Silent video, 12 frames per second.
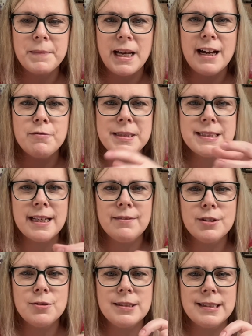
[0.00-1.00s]
I have been
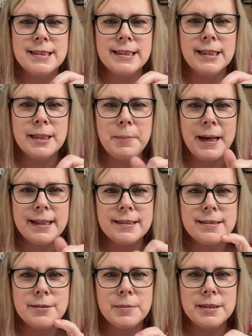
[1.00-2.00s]
saving those little silica
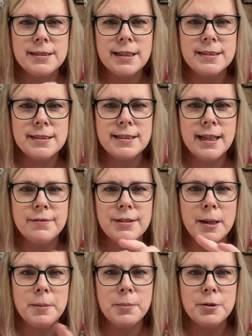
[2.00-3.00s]
packets. Somebody said to save
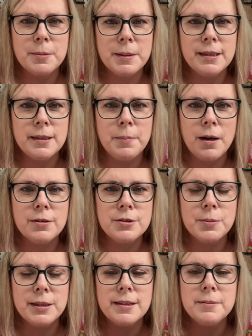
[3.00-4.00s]
them and put them in the
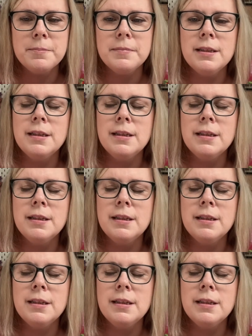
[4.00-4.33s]
box with them.